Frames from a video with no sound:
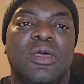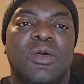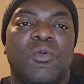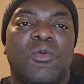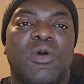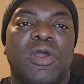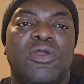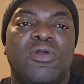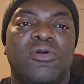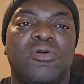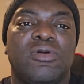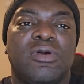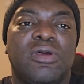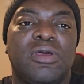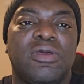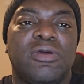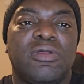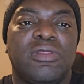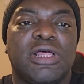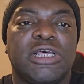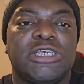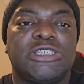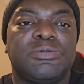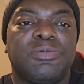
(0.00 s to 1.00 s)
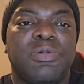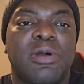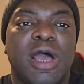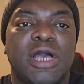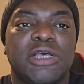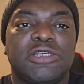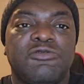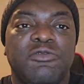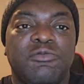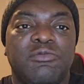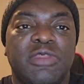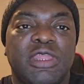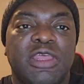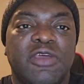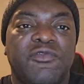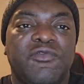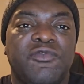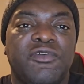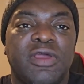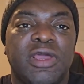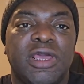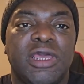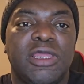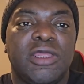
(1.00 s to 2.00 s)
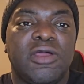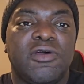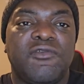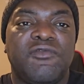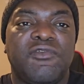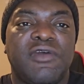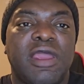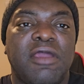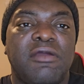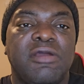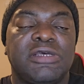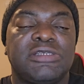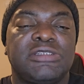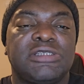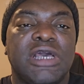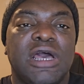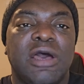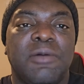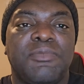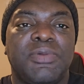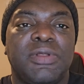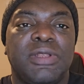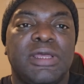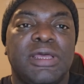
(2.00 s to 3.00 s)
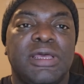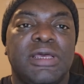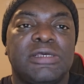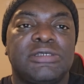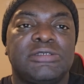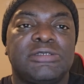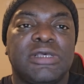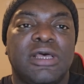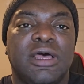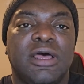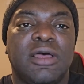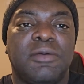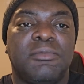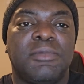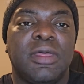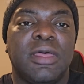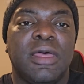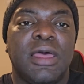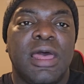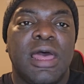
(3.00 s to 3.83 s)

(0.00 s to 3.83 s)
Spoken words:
where you list products from different, various companies. I